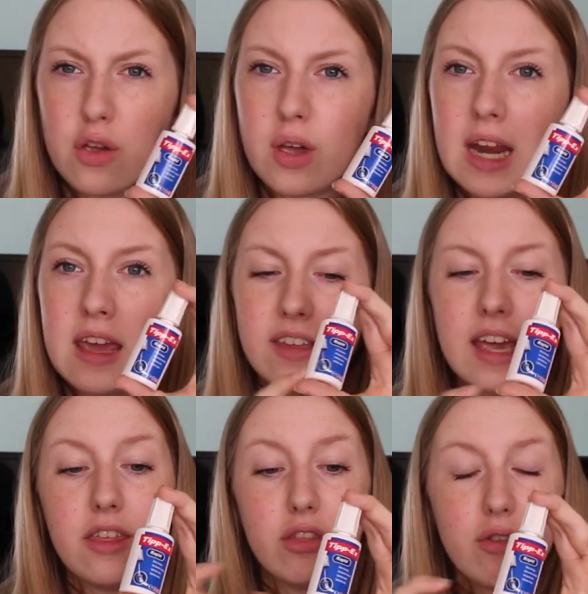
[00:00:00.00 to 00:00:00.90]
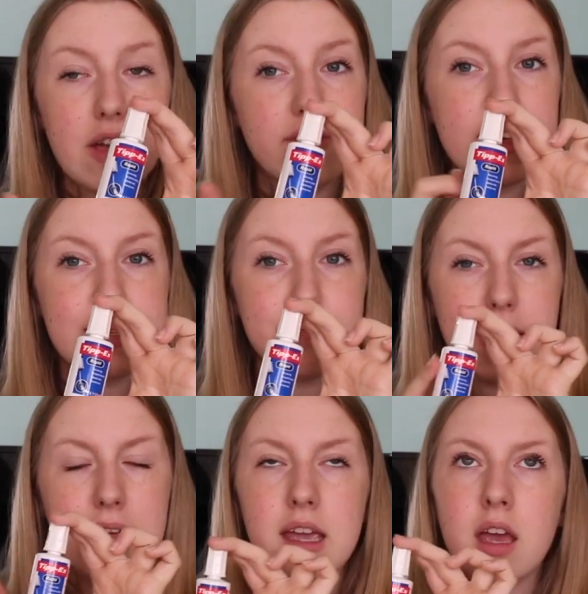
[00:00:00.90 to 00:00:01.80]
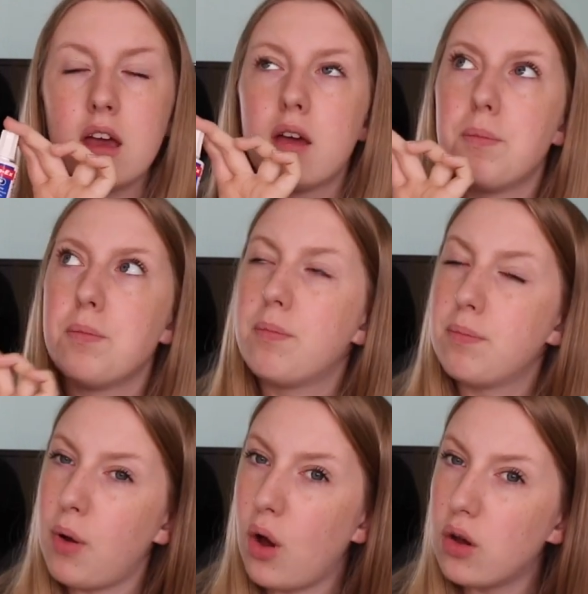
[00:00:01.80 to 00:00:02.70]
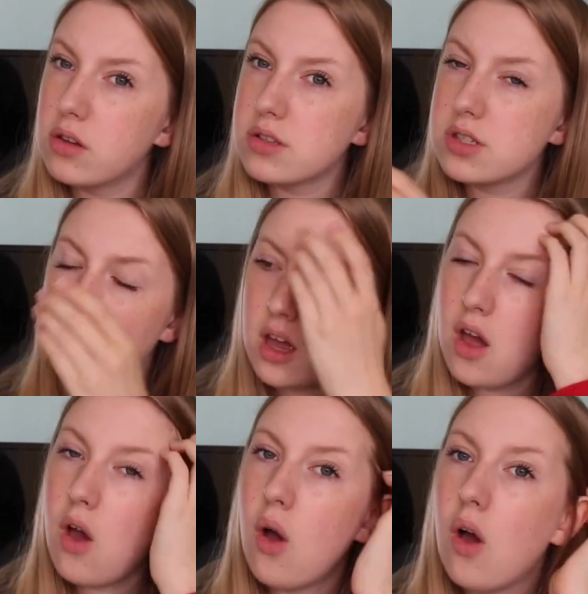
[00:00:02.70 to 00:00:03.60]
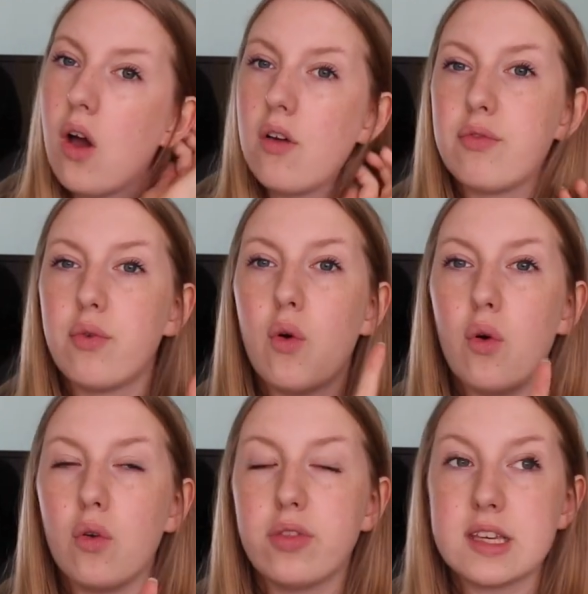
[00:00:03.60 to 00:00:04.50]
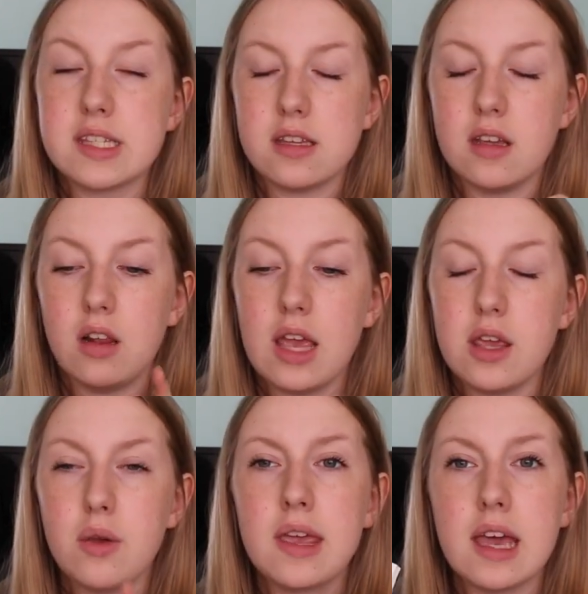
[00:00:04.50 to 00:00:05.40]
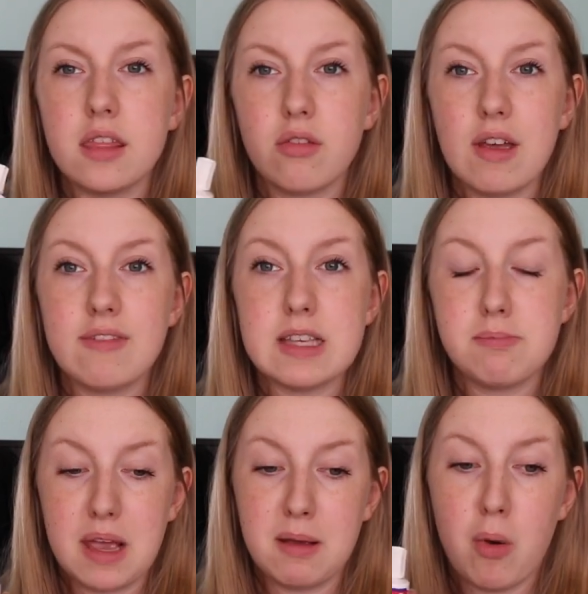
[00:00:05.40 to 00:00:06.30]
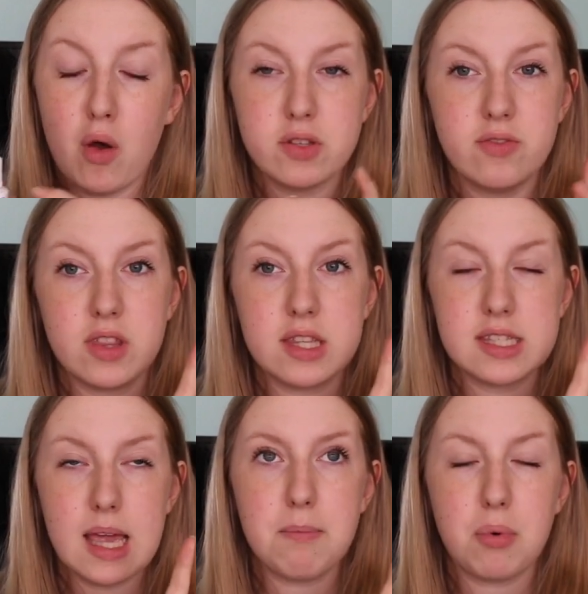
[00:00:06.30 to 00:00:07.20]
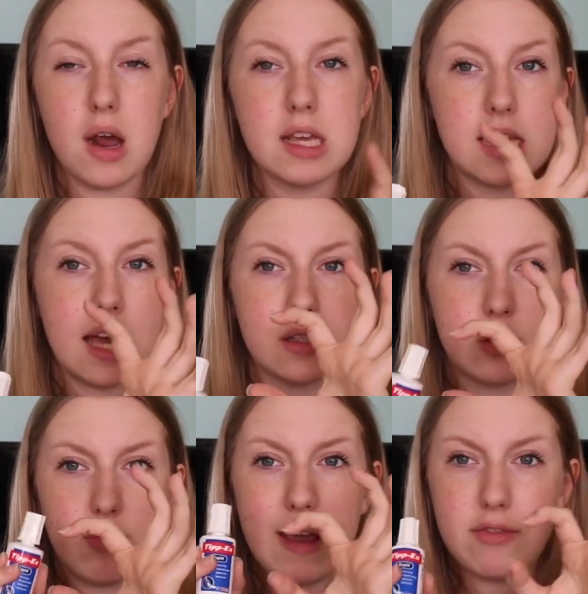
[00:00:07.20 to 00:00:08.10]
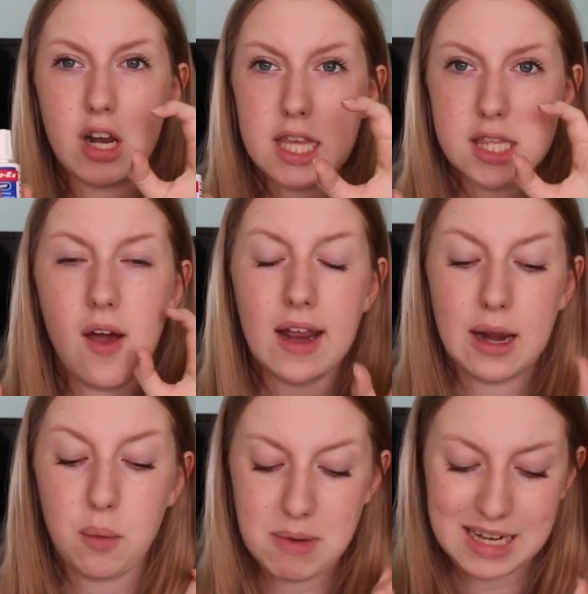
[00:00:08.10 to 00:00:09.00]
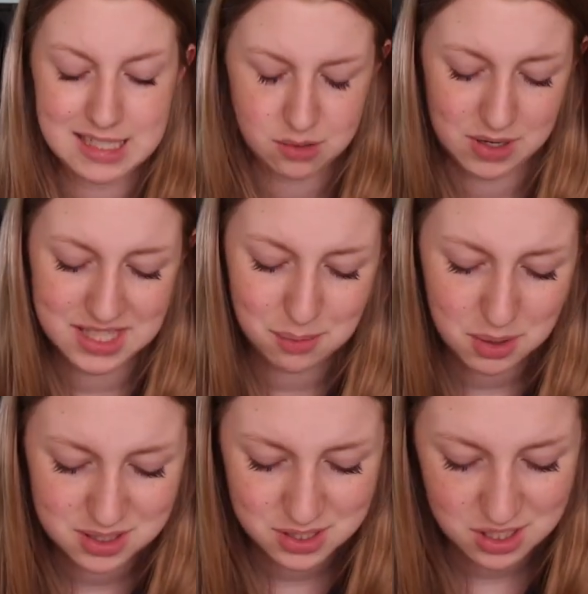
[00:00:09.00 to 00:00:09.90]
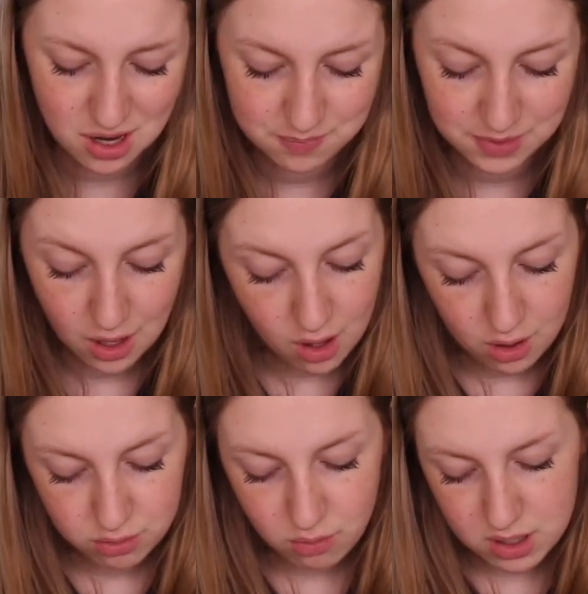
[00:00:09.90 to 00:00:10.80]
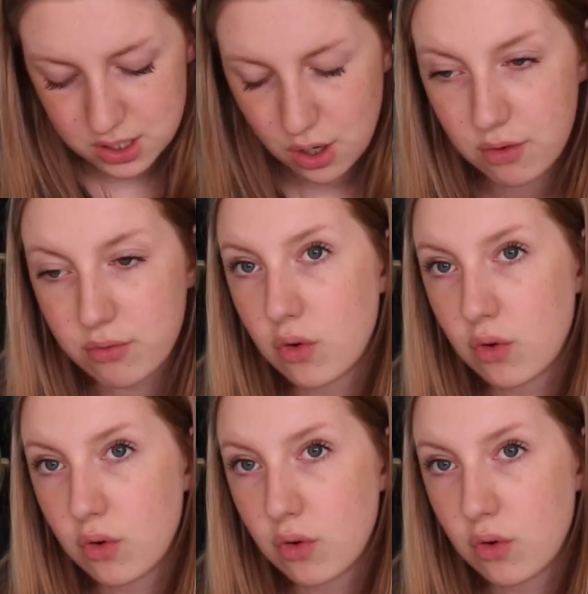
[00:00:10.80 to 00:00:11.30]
you can either get three of these big pots for this, like you can get three of these big pots for the same price as three of the like tiny little mini squeezy ones. So I thought I'd go